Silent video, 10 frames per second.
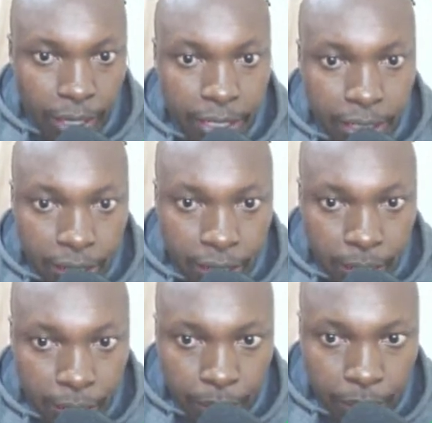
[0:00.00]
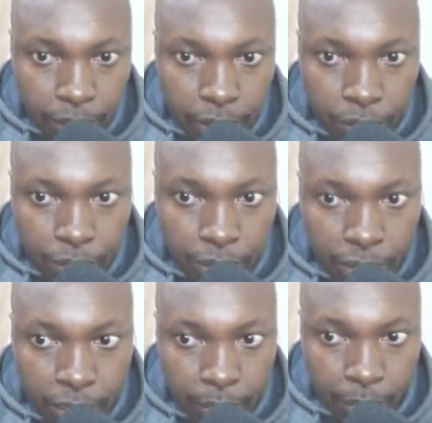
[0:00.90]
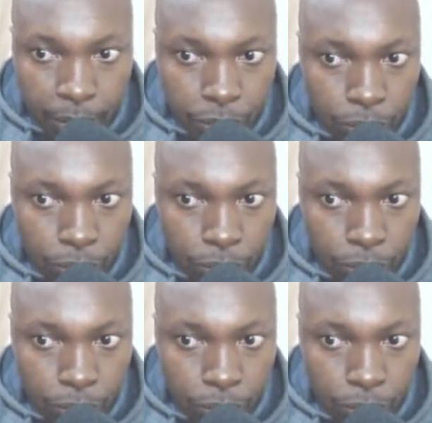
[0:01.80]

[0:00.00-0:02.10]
KCSE Mathematics 2010 paper 2